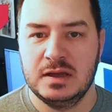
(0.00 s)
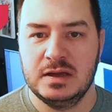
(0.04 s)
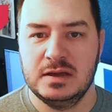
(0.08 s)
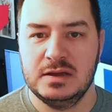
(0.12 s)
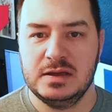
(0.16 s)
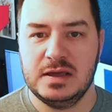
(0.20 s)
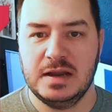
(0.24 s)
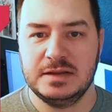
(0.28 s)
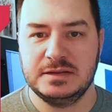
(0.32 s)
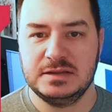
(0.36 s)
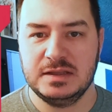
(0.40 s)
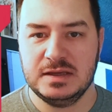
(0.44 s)

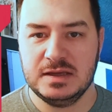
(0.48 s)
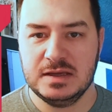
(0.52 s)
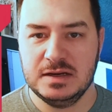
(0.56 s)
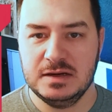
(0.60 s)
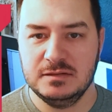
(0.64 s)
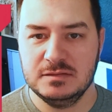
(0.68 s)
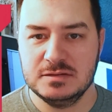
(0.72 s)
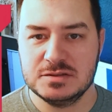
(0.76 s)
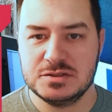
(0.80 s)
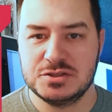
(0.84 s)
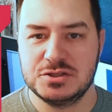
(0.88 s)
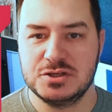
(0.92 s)
And at the end
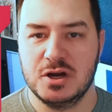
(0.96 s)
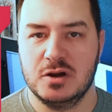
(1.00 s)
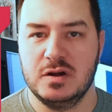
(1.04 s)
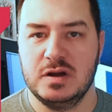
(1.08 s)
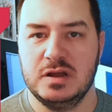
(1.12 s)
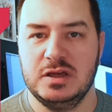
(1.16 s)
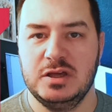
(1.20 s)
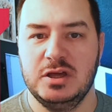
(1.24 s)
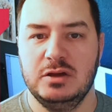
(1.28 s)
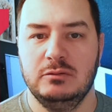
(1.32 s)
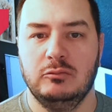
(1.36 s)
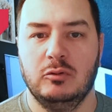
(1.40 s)
of this
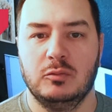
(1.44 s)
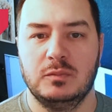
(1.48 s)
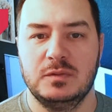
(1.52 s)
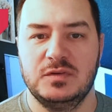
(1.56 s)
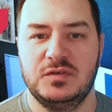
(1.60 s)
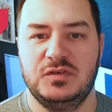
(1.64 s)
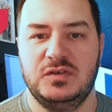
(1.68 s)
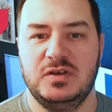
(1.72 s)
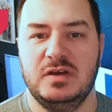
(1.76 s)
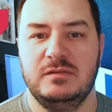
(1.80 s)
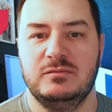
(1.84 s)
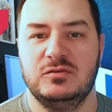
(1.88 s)
journey, you will
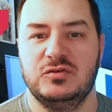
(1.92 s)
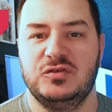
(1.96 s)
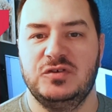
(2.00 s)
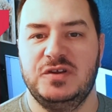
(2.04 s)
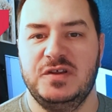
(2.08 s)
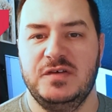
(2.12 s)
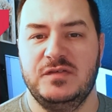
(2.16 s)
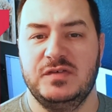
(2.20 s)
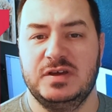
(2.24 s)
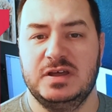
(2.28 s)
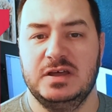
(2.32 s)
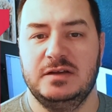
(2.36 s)
receive your
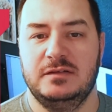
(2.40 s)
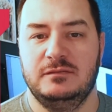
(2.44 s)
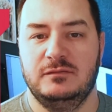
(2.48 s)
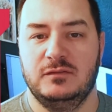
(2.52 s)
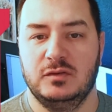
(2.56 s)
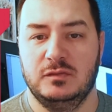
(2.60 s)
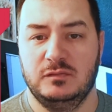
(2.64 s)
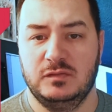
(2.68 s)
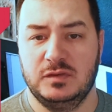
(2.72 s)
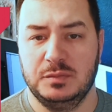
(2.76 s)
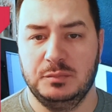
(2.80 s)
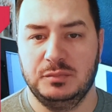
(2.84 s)
certificate
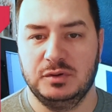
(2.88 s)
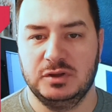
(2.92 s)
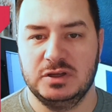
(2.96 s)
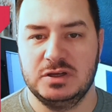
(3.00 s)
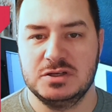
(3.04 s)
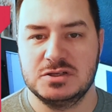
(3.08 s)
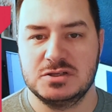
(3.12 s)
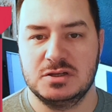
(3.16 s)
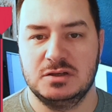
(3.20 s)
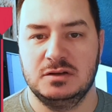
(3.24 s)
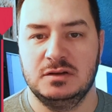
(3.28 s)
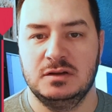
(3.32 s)
of
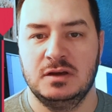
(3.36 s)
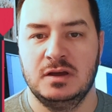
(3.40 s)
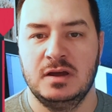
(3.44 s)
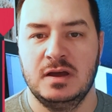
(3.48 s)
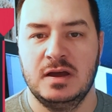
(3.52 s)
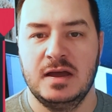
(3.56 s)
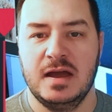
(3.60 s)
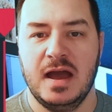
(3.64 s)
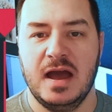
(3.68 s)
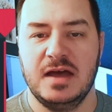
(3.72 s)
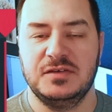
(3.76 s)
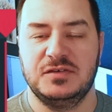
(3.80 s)
completion
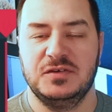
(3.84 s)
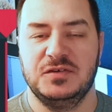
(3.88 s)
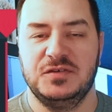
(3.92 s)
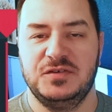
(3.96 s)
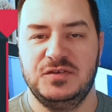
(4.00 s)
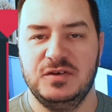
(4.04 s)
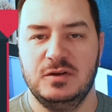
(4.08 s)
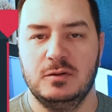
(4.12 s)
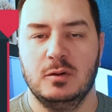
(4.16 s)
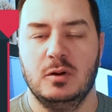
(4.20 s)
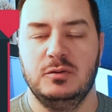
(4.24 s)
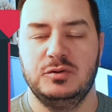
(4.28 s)
as a
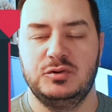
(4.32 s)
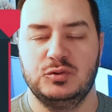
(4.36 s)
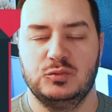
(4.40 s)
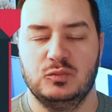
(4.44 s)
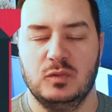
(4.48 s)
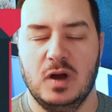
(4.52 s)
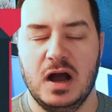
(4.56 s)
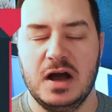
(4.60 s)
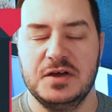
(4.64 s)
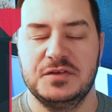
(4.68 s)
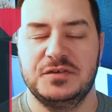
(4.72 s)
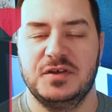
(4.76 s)
Zero to
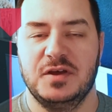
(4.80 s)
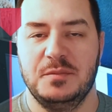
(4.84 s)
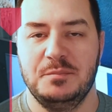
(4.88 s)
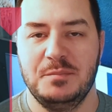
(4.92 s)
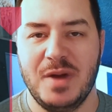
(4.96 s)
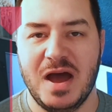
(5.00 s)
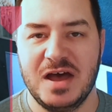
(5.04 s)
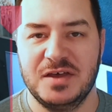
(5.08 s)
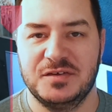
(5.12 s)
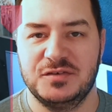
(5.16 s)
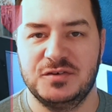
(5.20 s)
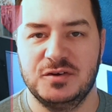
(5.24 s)
ROS
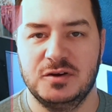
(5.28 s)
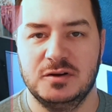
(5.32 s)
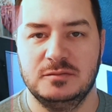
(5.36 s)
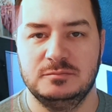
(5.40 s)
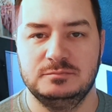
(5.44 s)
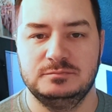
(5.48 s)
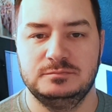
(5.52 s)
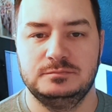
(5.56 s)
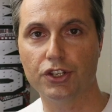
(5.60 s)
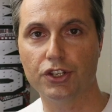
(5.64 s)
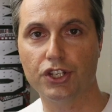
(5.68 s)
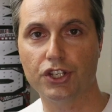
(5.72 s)
Master.
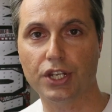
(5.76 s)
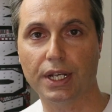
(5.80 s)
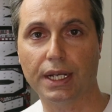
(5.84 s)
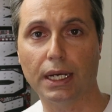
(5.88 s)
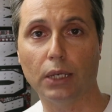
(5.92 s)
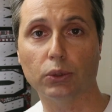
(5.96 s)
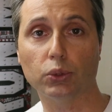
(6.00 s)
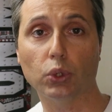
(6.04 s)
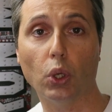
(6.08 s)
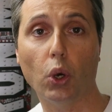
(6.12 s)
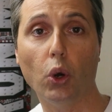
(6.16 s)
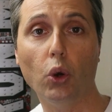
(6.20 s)
Check
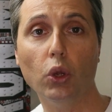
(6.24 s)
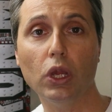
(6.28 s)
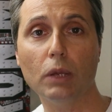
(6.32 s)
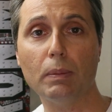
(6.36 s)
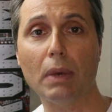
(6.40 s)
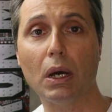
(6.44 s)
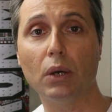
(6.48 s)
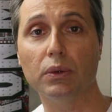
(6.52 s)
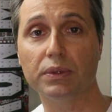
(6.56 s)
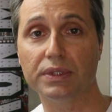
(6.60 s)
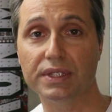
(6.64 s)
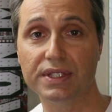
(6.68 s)
out all
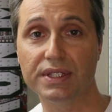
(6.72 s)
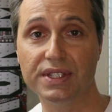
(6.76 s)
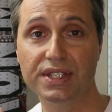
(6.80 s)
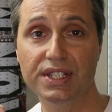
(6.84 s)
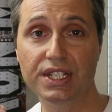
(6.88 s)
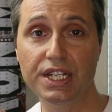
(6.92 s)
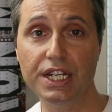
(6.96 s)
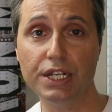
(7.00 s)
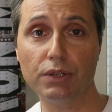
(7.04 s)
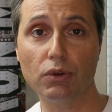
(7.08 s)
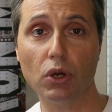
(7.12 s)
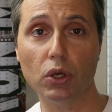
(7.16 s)
about
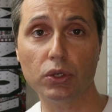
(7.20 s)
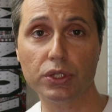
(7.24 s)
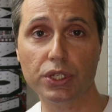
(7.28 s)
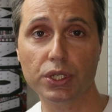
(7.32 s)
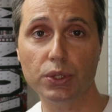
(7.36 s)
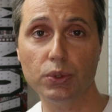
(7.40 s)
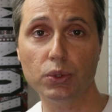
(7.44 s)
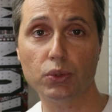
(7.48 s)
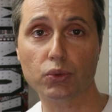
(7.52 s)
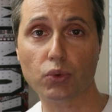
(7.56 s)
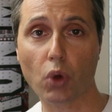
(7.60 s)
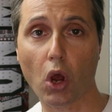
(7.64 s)
Zero
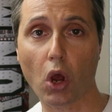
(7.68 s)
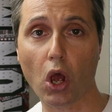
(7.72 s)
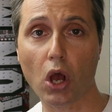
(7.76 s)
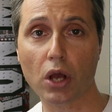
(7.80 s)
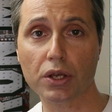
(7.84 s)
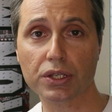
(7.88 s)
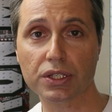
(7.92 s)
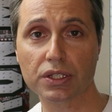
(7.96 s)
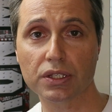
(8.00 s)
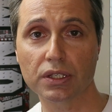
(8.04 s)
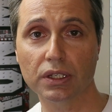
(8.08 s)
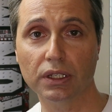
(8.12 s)
to
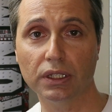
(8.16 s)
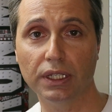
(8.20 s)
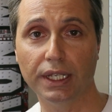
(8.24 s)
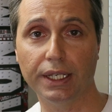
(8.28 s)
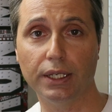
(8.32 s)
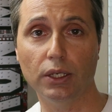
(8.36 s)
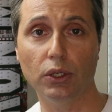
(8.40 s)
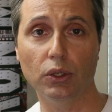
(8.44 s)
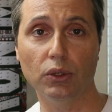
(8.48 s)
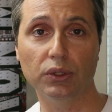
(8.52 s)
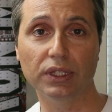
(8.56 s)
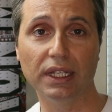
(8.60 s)
ROS
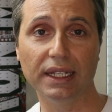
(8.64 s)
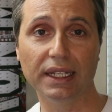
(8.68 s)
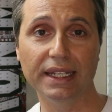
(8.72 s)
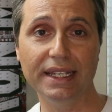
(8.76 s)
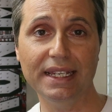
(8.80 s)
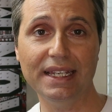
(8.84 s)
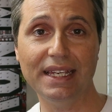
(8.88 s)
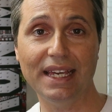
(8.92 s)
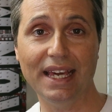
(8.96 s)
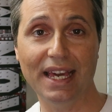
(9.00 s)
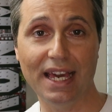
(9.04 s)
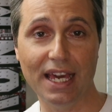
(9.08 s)
clicking on the
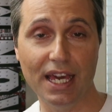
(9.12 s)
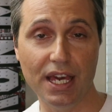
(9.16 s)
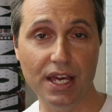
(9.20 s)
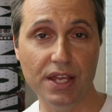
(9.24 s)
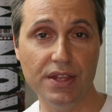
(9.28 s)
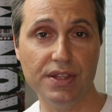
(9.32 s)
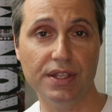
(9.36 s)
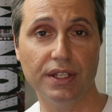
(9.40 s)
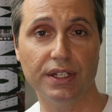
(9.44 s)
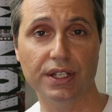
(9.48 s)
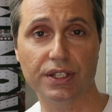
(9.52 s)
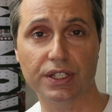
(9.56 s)
link
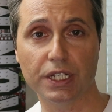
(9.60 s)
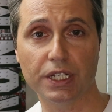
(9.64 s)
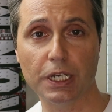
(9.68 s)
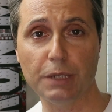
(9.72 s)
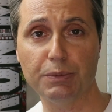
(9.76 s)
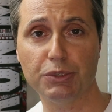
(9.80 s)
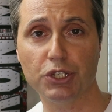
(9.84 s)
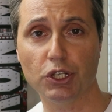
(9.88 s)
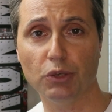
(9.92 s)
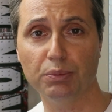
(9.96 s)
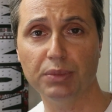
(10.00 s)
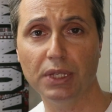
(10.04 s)
in the
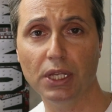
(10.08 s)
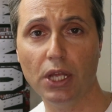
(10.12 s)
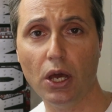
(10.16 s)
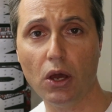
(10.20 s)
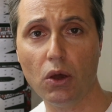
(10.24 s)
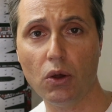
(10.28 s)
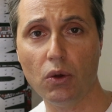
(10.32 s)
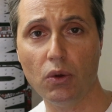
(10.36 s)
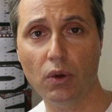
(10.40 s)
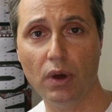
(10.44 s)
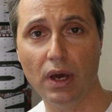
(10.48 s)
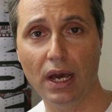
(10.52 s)
description
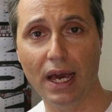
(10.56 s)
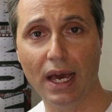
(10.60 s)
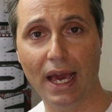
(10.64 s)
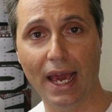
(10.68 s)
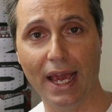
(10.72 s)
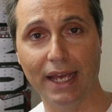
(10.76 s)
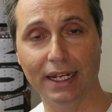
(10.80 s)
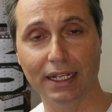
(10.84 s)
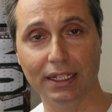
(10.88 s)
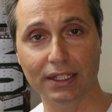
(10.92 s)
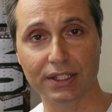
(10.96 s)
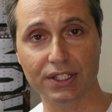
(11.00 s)
below
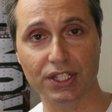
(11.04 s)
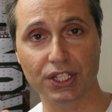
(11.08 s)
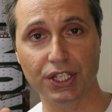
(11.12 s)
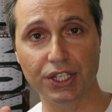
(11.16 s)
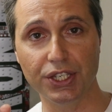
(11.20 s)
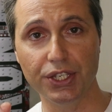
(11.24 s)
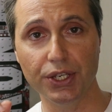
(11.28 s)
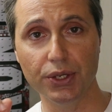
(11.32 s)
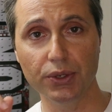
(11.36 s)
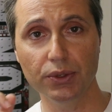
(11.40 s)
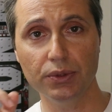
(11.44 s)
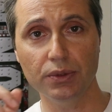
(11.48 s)
and I'll see
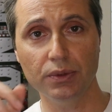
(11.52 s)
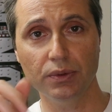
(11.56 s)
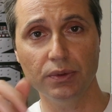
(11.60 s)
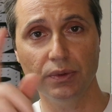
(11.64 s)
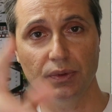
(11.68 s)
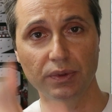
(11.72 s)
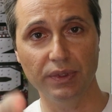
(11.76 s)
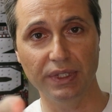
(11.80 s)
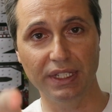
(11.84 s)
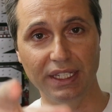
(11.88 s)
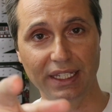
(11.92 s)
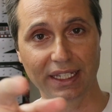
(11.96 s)
you
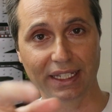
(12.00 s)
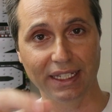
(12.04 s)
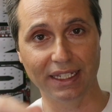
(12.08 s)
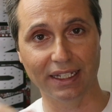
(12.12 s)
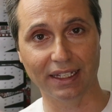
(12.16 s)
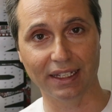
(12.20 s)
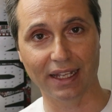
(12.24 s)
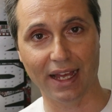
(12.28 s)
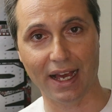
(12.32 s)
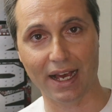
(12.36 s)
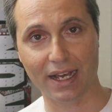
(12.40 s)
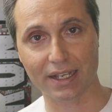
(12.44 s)
in
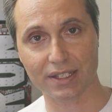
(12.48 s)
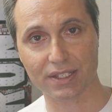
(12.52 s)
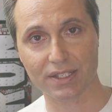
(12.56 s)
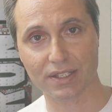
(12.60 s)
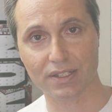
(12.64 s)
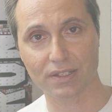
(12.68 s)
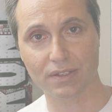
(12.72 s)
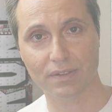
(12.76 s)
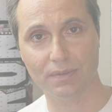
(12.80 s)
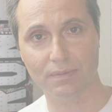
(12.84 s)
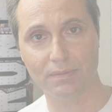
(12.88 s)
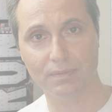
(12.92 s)

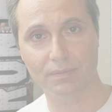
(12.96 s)
class.